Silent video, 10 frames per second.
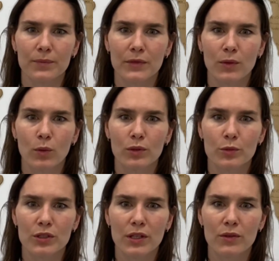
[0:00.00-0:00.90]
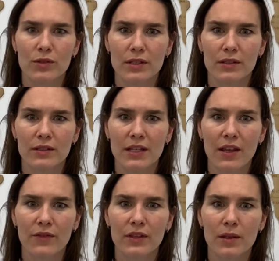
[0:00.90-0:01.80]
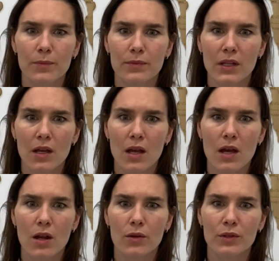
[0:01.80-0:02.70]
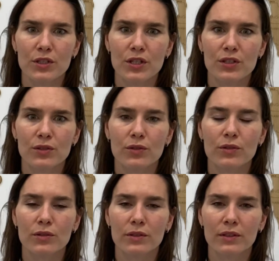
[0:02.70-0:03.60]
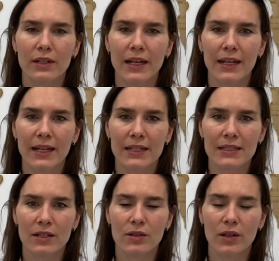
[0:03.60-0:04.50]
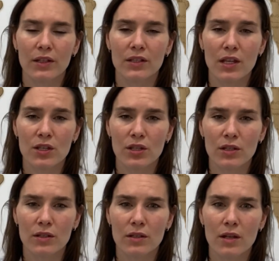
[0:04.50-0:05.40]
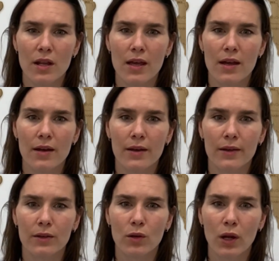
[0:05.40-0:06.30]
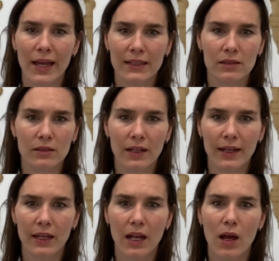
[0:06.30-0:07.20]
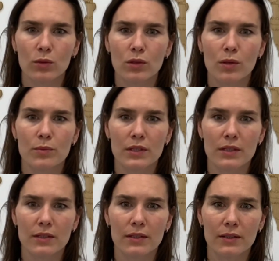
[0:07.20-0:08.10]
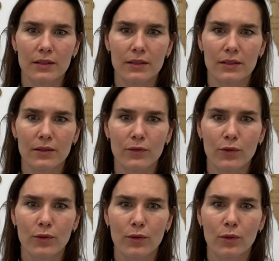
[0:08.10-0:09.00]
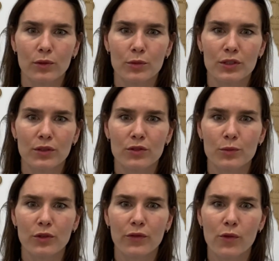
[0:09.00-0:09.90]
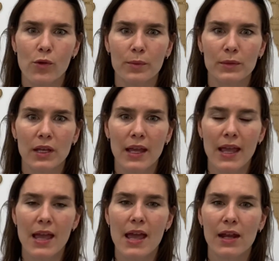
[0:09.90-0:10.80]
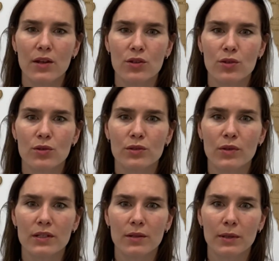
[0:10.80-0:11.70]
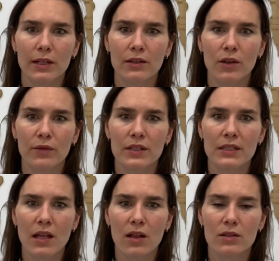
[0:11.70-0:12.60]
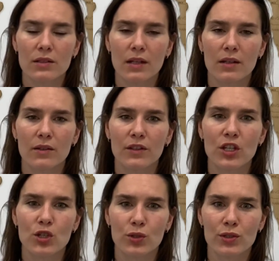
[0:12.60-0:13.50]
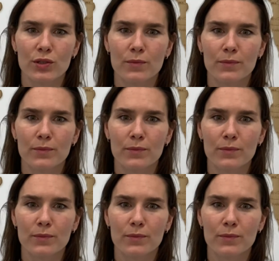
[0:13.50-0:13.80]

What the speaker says: all the procedures and safety, register the clinic's accreditation, collect clinical outcomes for all the procedures performed, and assure traceability of the cells and tissues.